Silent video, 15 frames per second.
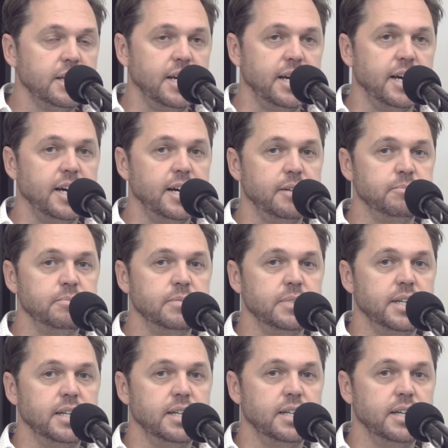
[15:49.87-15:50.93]
And
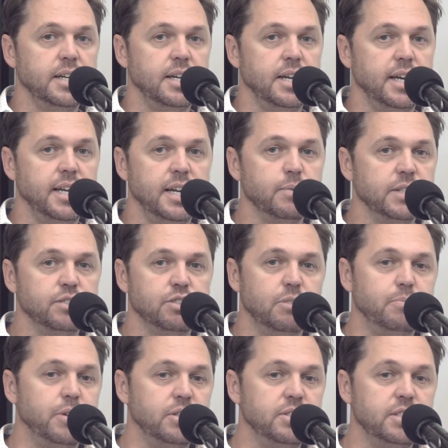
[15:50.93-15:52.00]
then went through a
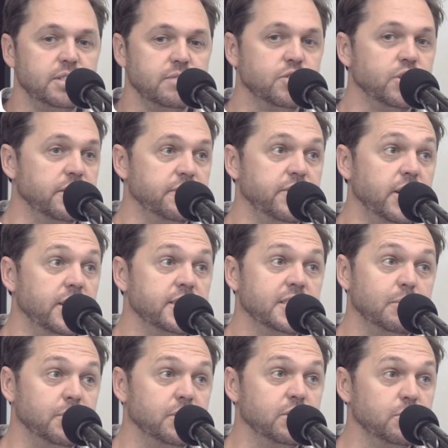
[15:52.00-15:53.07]
process of trying to find
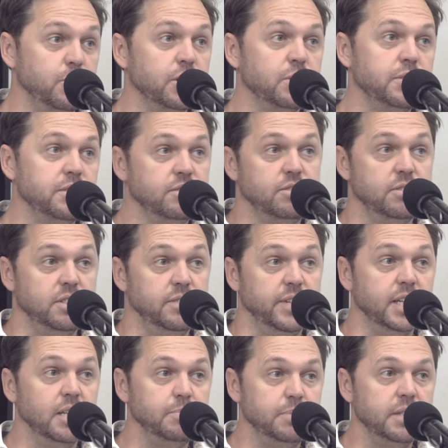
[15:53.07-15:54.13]
someone to work with to
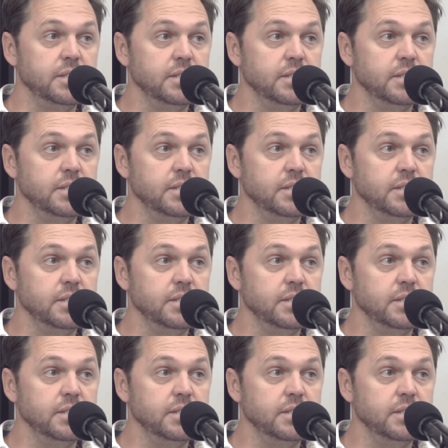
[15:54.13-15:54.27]
develop it.